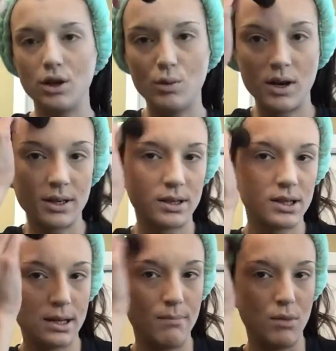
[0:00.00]
You want to
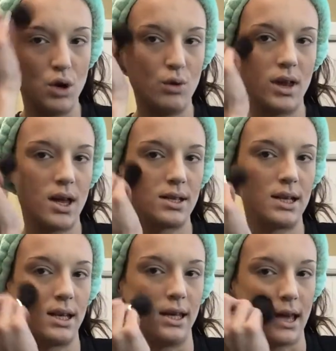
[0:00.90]
smooth it
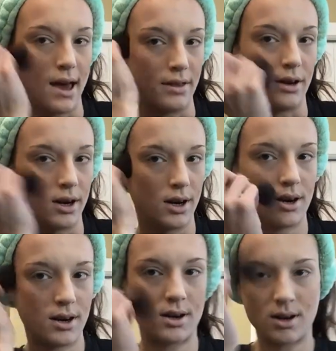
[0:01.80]
together
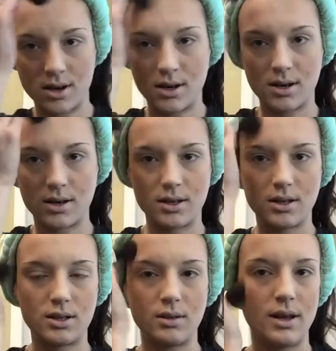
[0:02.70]

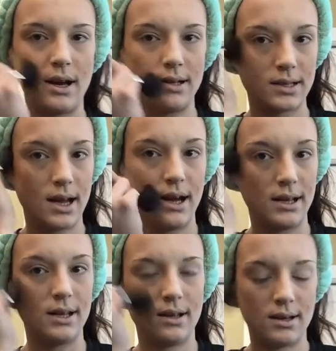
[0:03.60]
so that it's kind
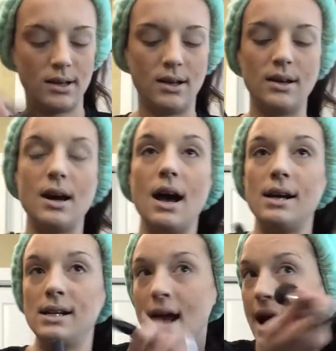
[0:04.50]
of
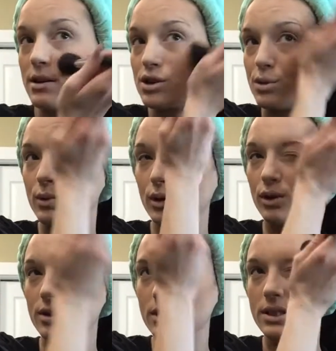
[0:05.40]
a
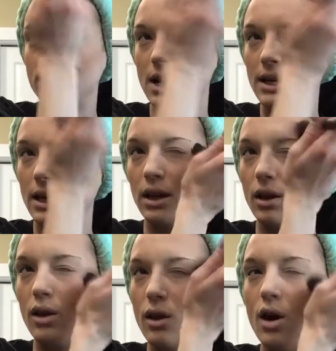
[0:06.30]
natural sunny
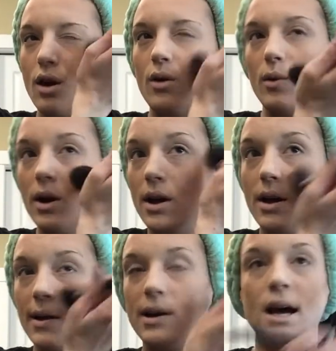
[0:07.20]
glow.
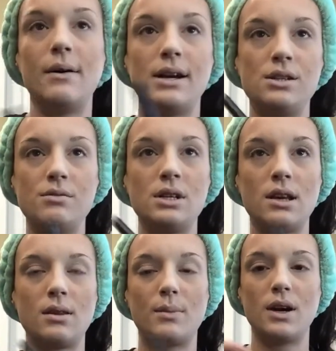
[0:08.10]
Now I do
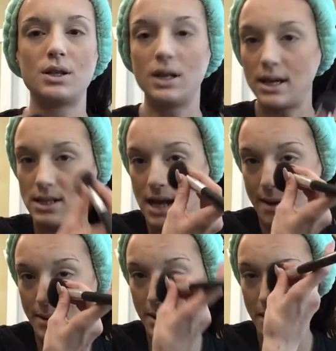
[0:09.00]
take the brush and I
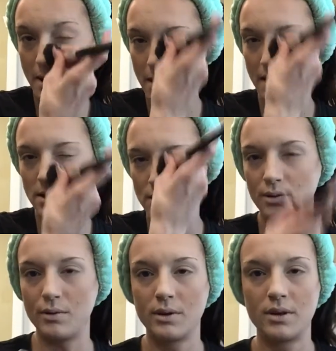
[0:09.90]
dab it and I
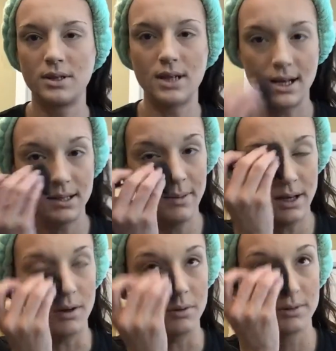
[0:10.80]
do the sides of my
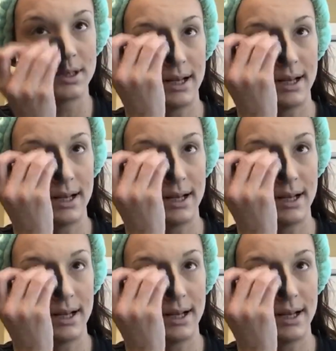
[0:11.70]
nose.